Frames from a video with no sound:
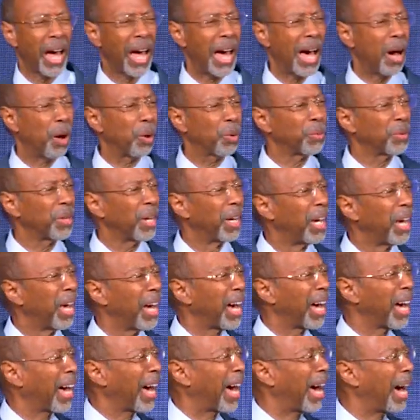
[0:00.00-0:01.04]

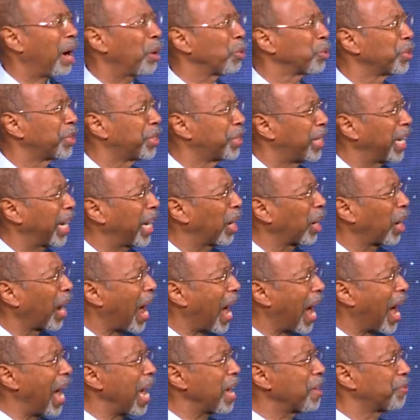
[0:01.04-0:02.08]
How dare
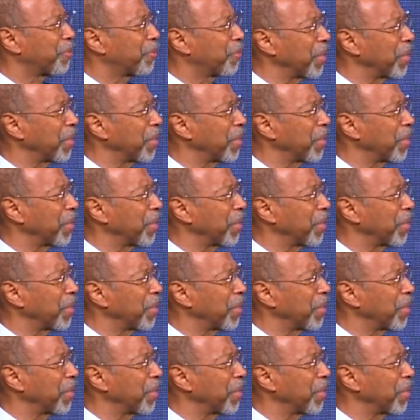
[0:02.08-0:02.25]
I